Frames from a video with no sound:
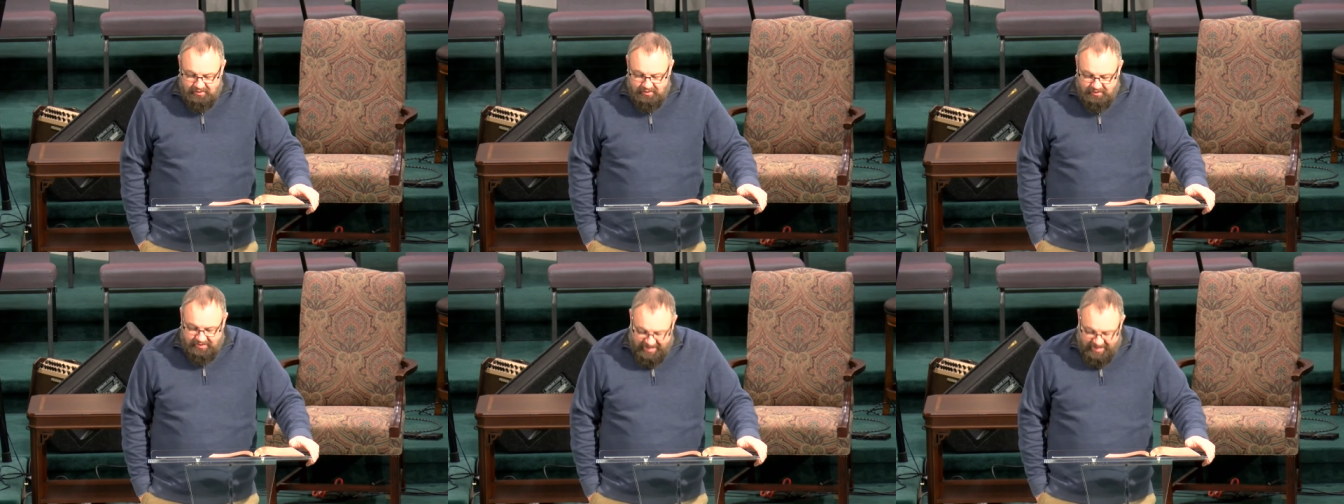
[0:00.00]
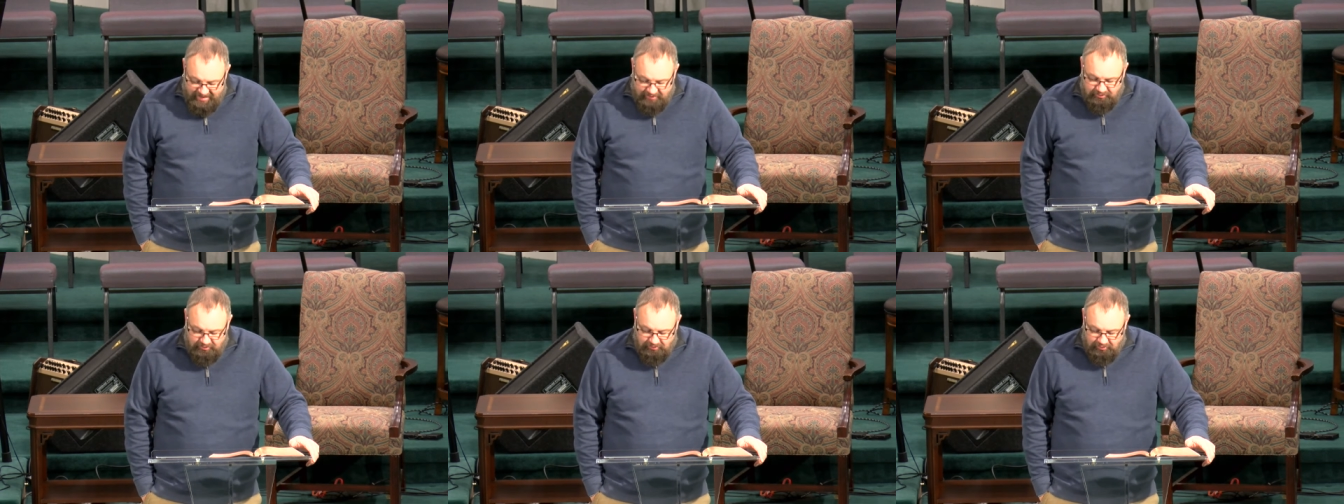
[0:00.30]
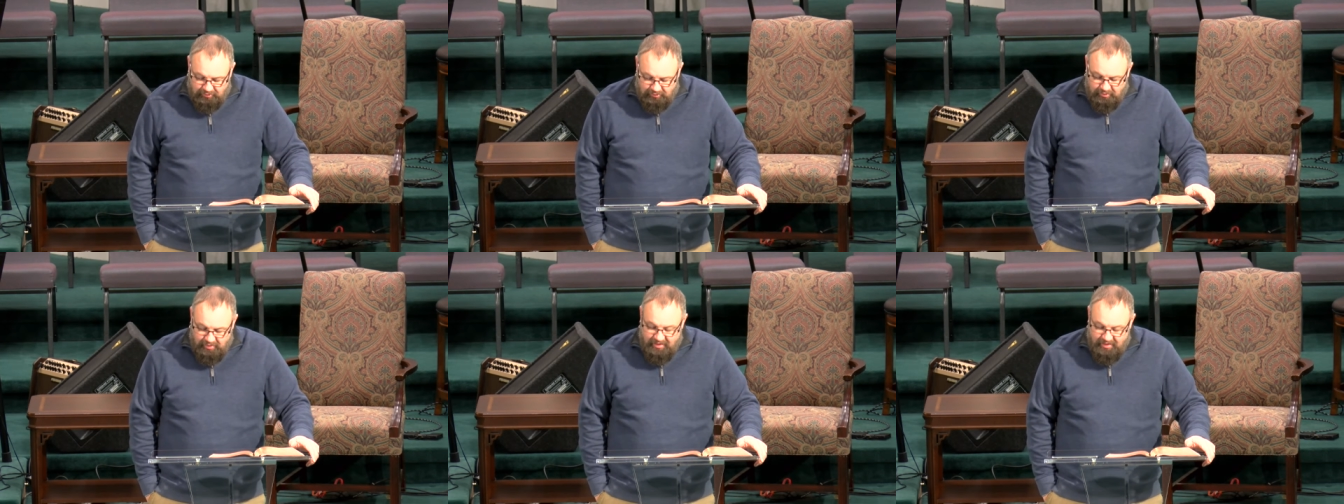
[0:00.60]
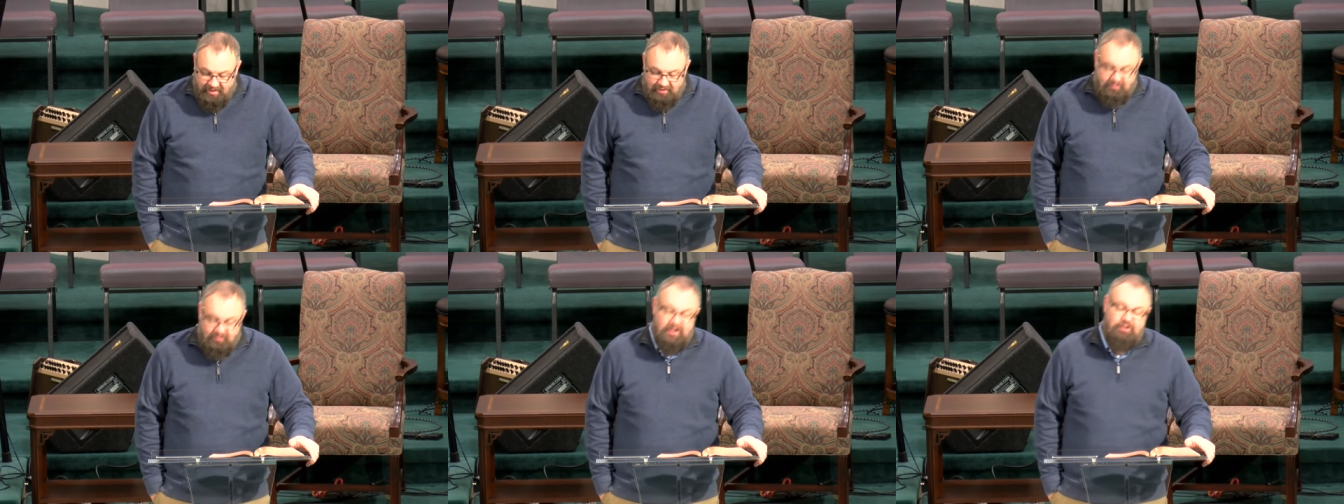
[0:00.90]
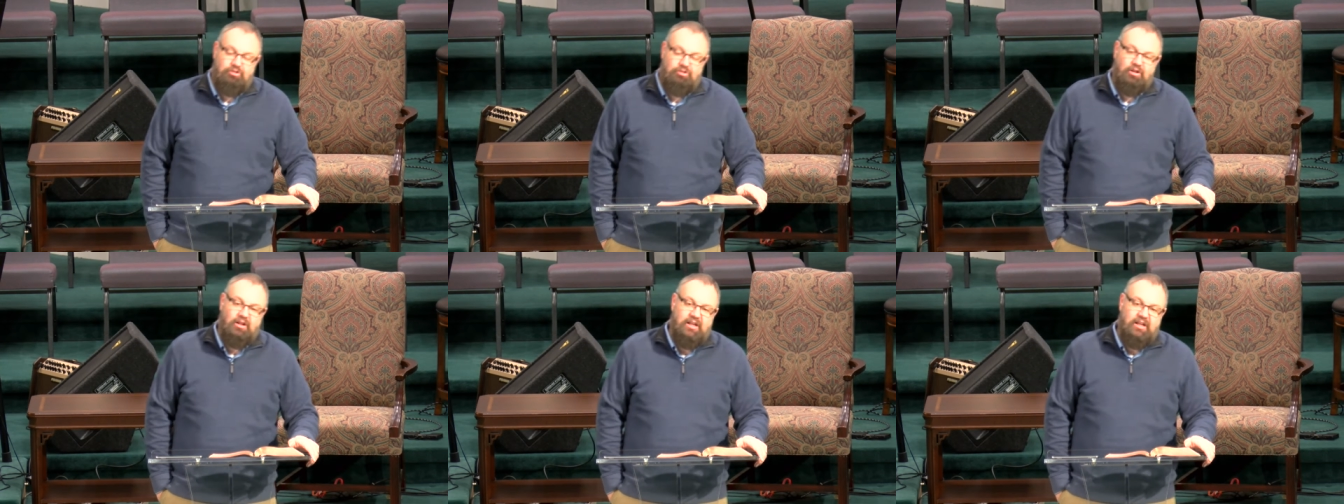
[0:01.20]
Castle,
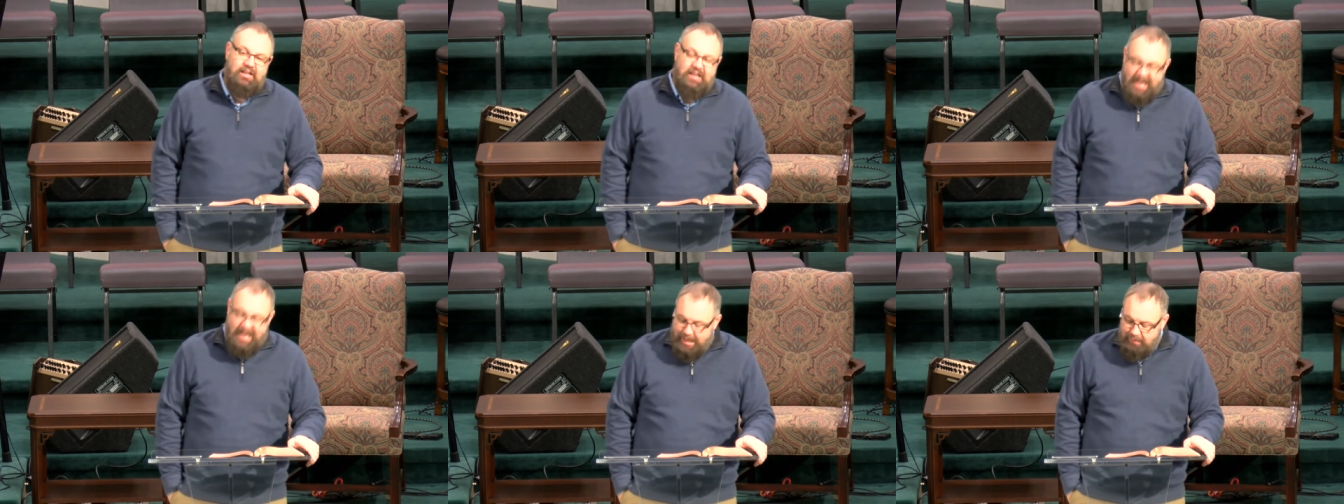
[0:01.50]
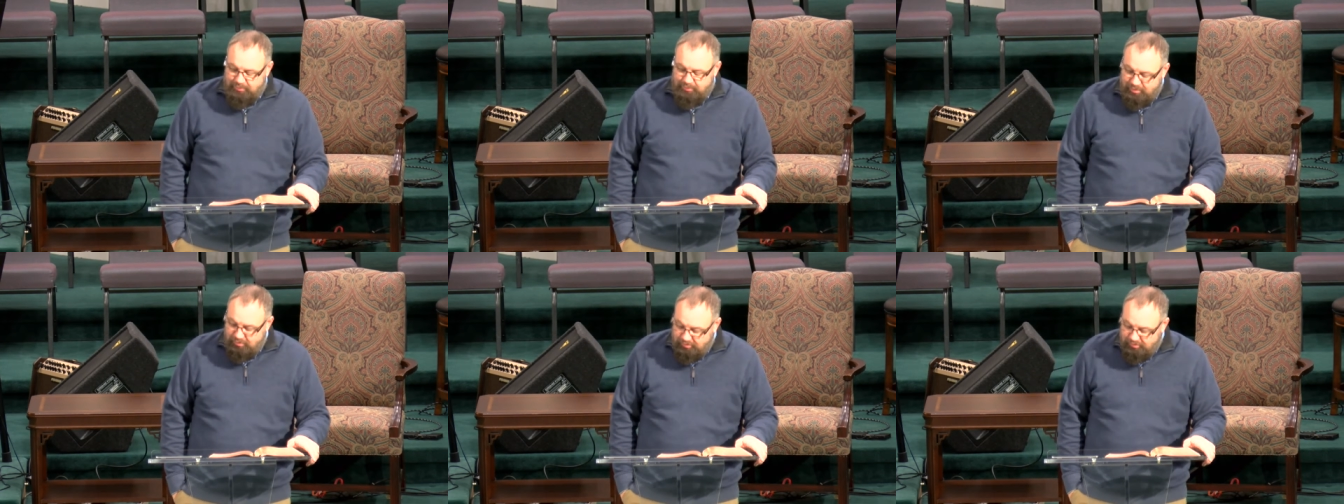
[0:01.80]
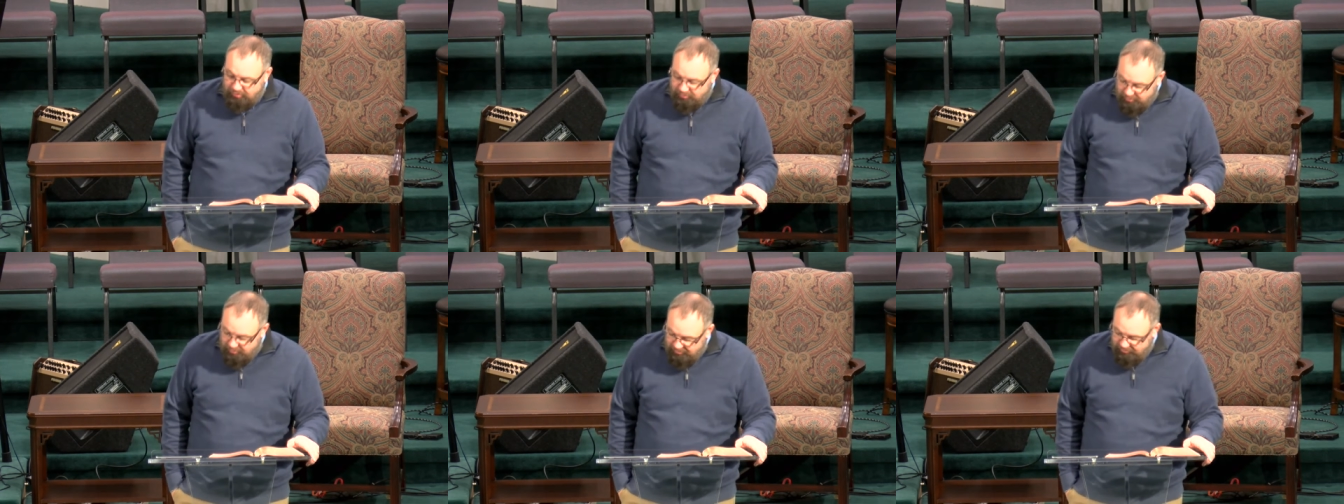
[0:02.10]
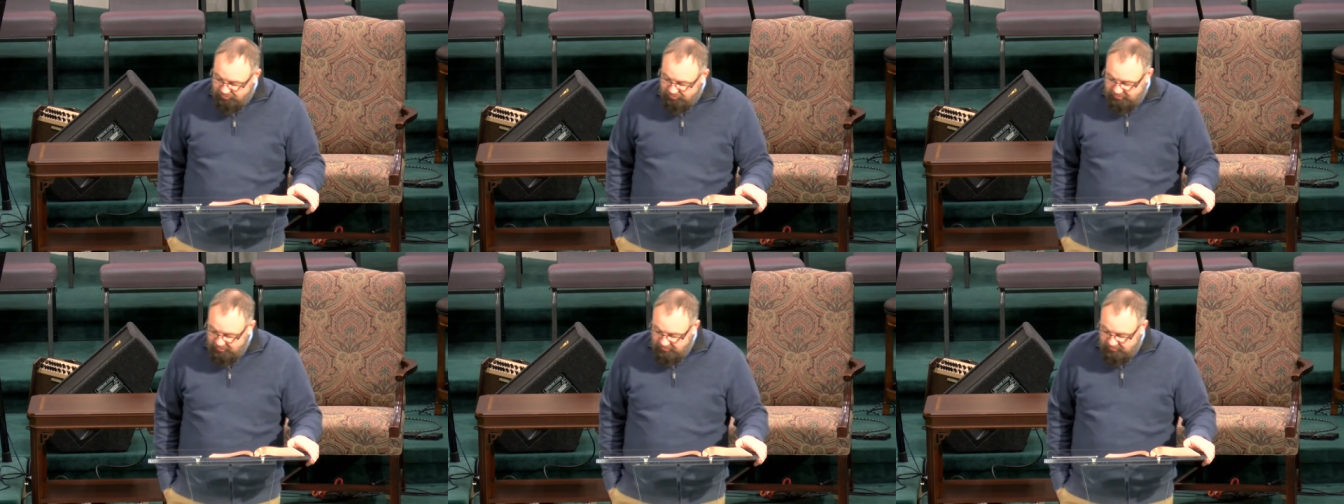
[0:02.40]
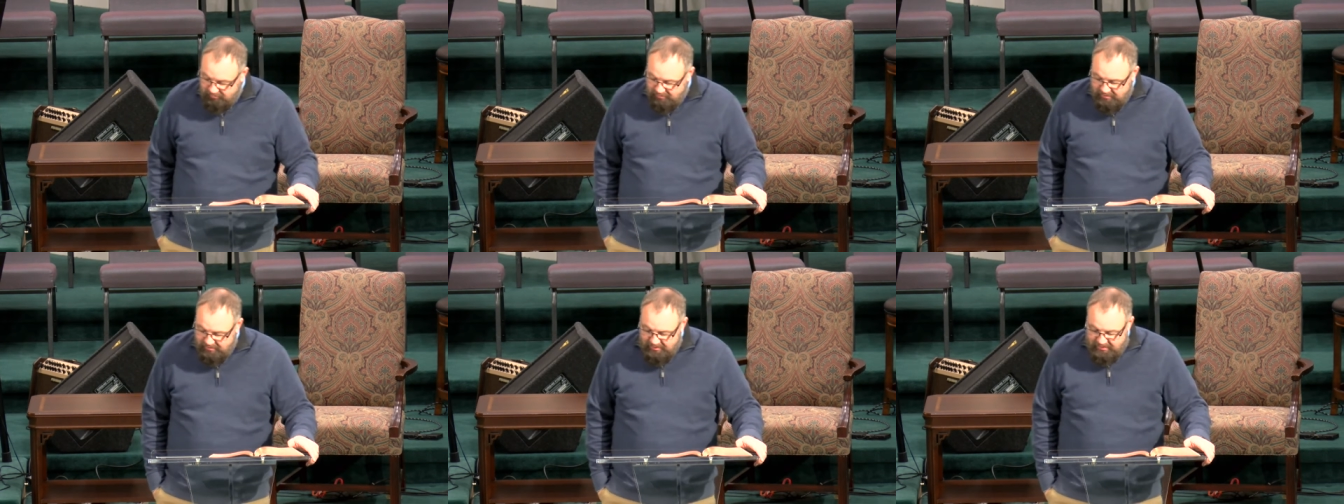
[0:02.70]
eventually captures
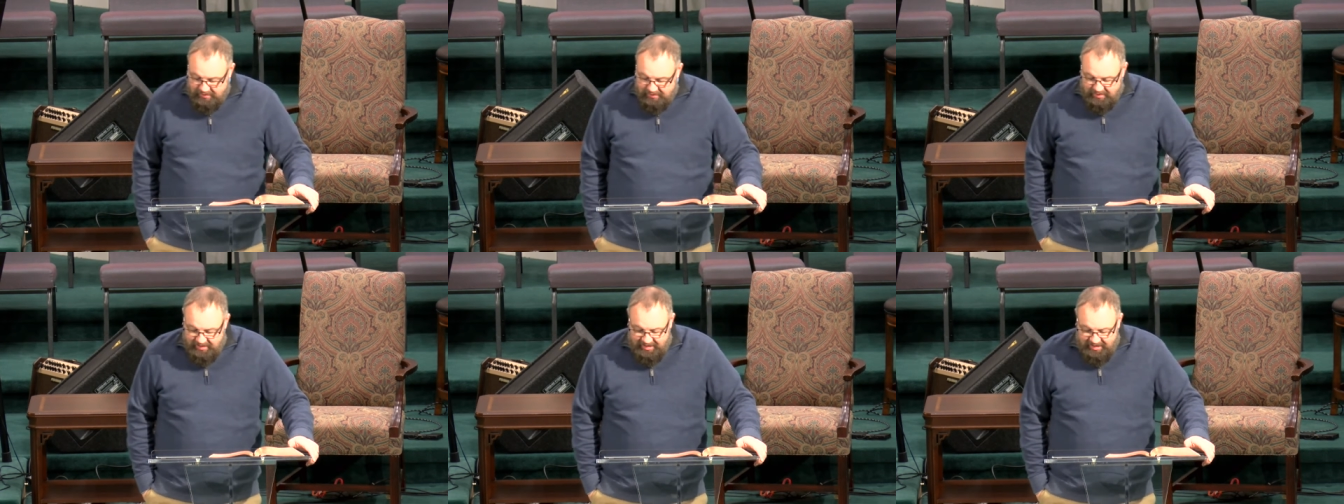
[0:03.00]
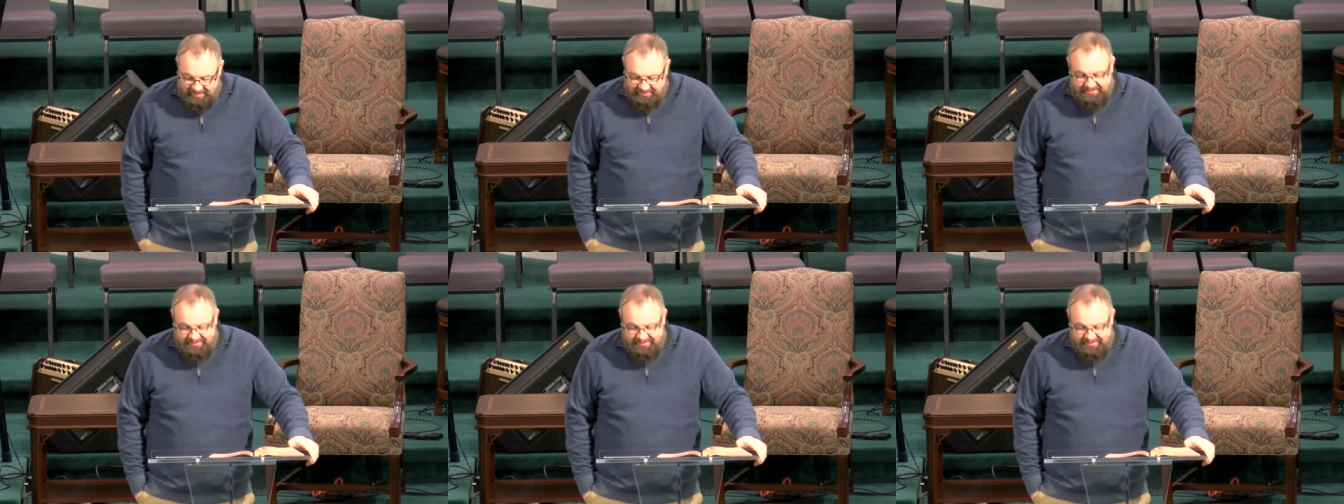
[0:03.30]
Christian and